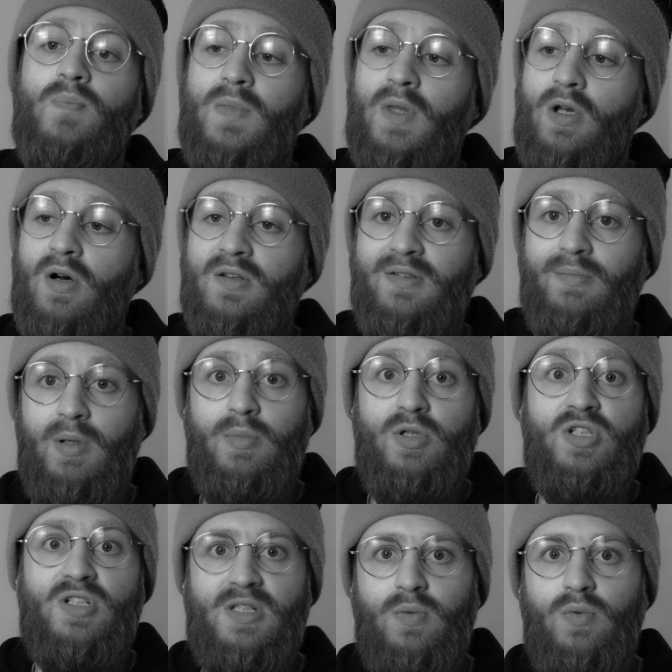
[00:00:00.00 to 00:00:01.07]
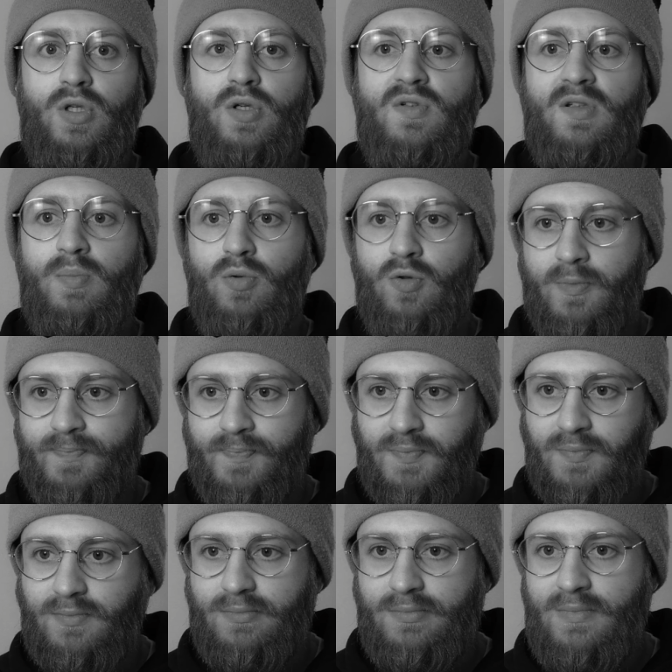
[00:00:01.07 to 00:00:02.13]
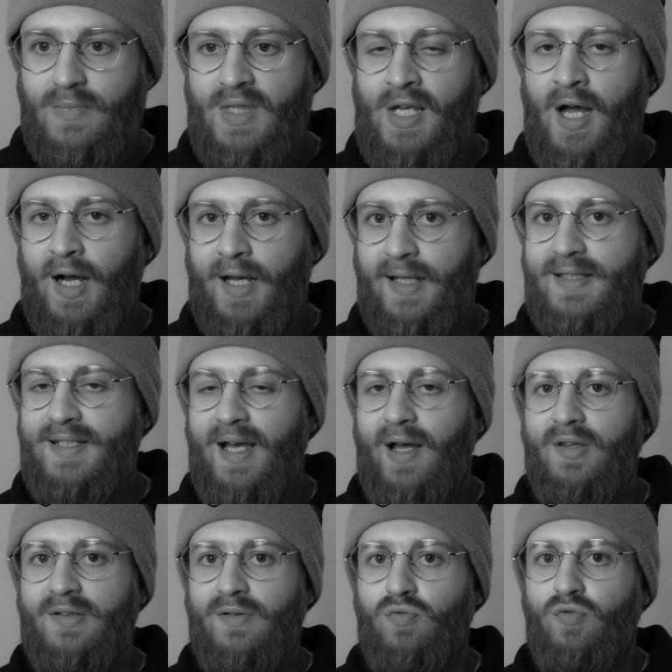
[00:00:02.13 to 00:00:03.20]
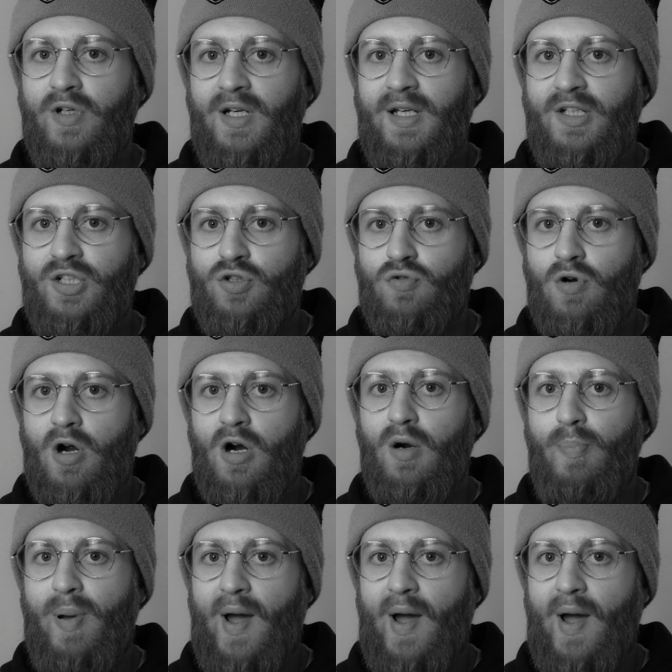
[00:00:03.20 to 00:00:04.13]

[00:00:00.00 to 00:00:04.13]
got some images that were usable, I can tell there's a really strong,